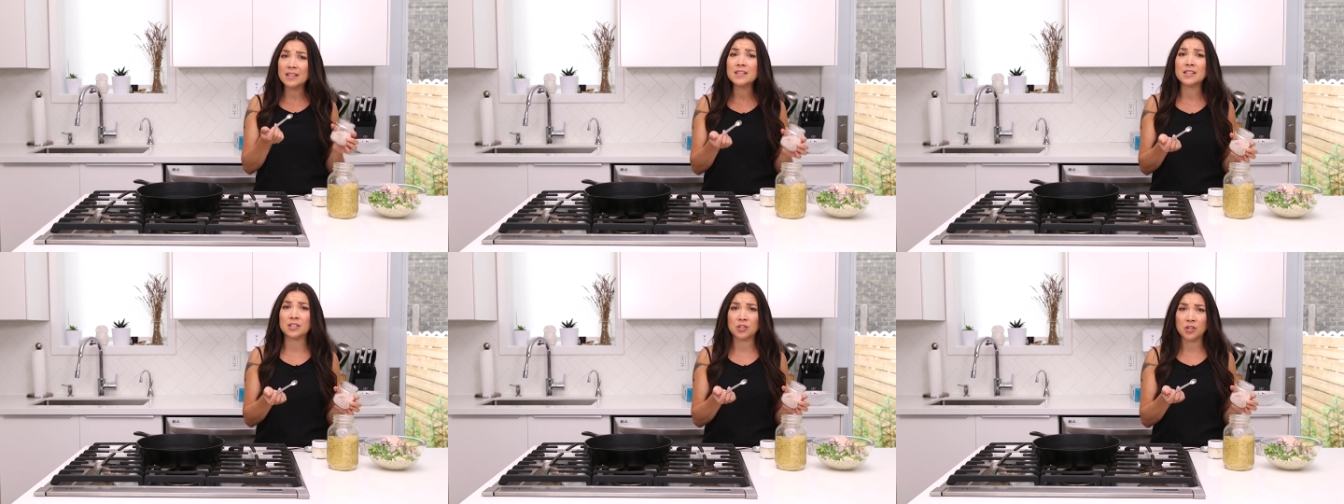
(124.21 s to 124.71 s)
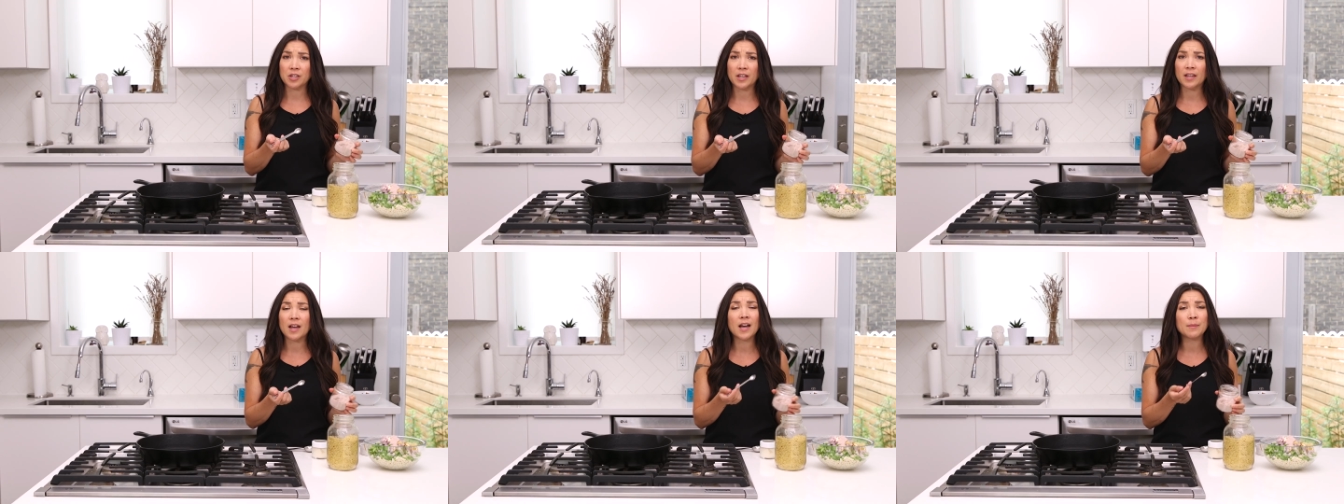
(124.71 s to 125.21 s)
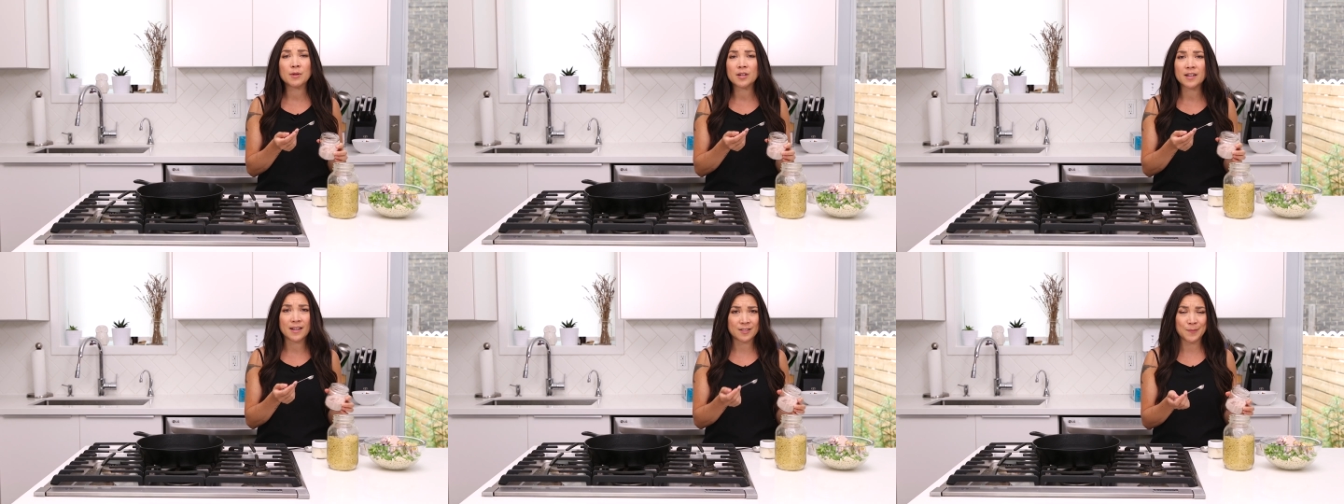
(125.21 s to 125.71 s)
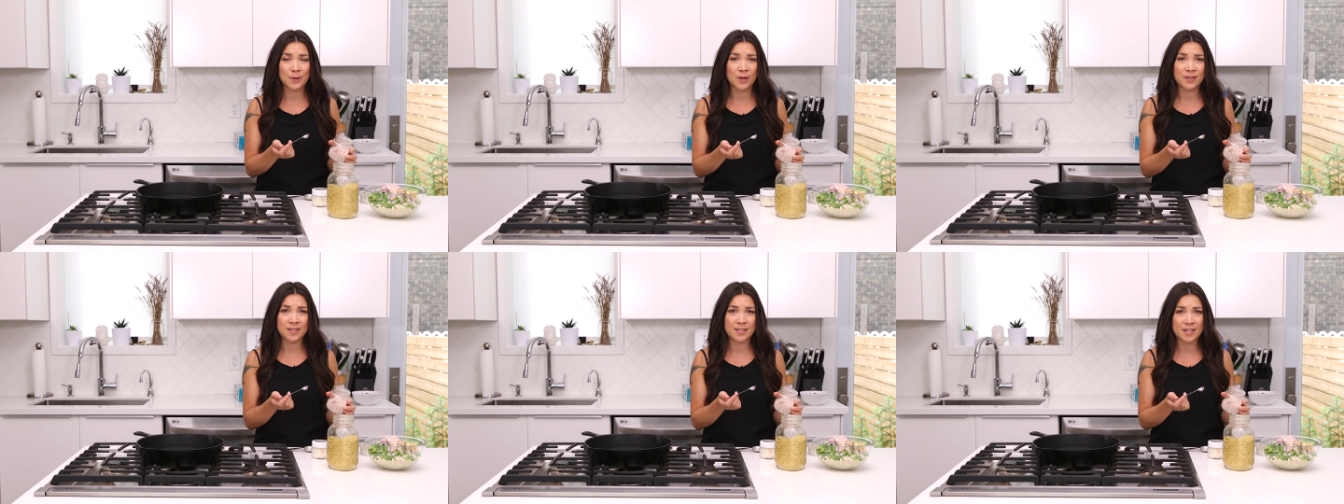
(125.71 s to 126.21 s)
Indian cooking. I'm not an expert
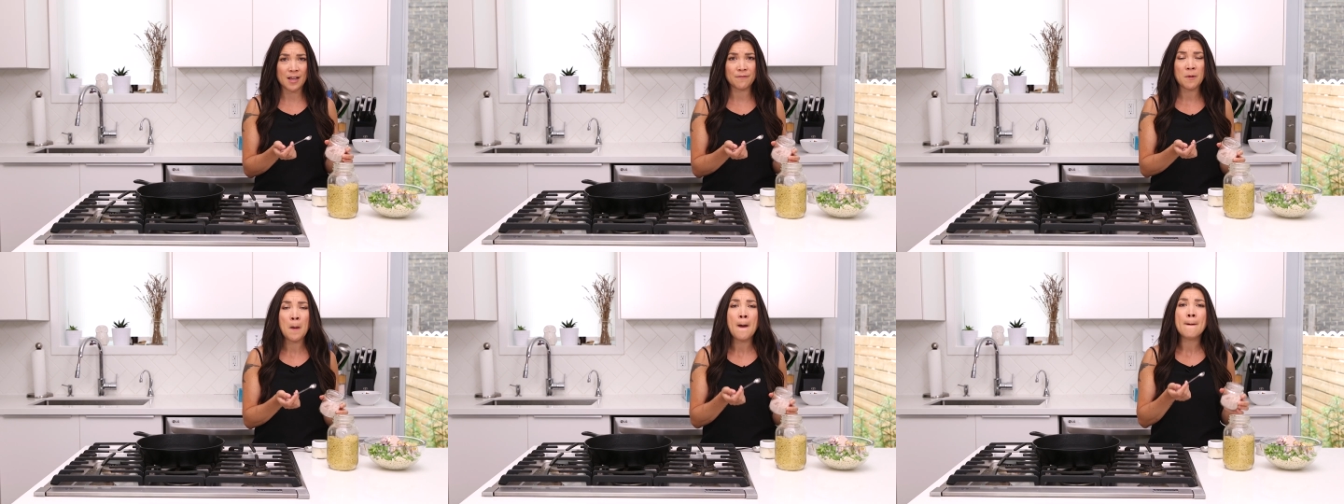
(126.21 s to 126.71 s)
on this stuff,